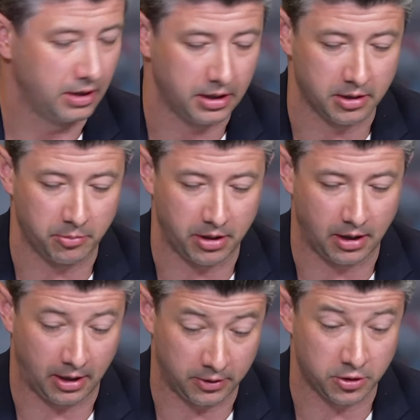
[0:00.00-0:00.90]

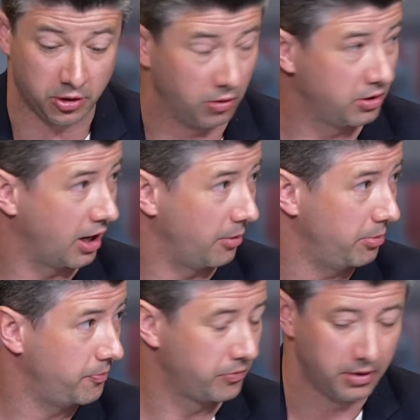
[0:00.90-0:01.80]
the Geelong Cup.
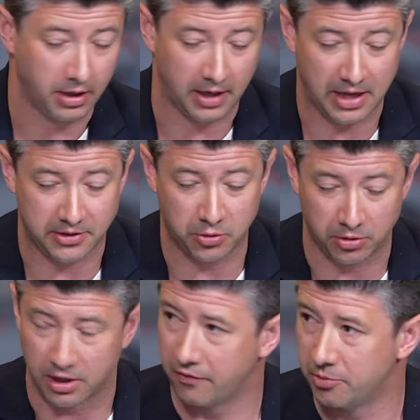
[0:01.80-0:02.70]
And that's good
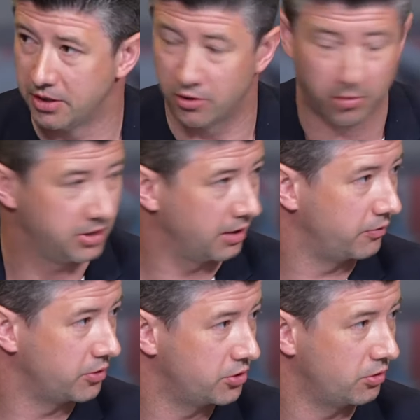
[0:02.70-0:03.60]
enough to be top 10 for
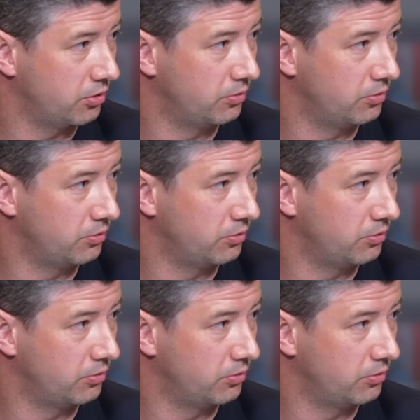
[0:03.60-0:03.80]
sure.